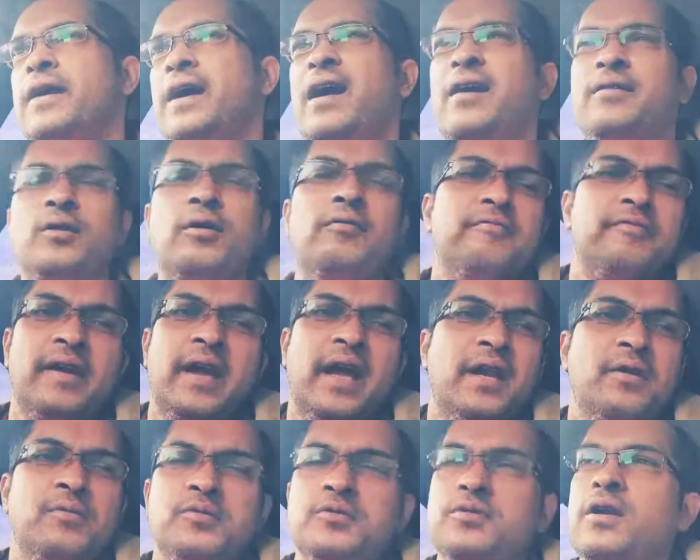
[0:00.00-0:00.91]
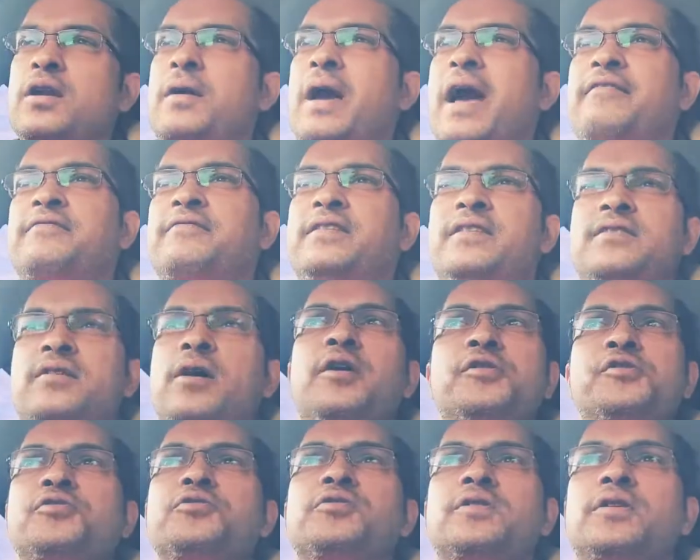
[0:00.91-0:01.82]
I don't think anyone's going to have this
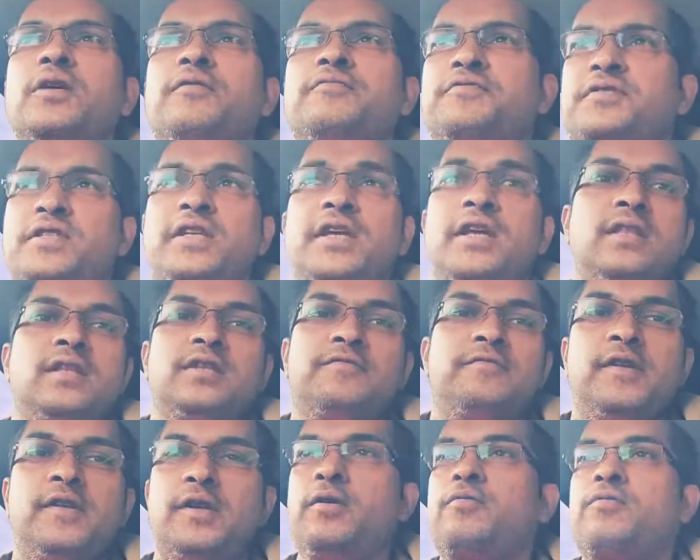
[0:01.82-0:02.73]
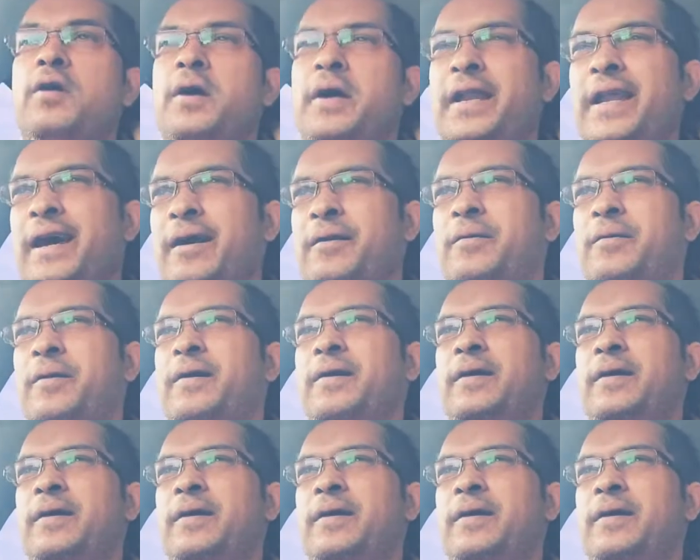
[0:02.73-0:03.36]
urgency of seeing this video right now.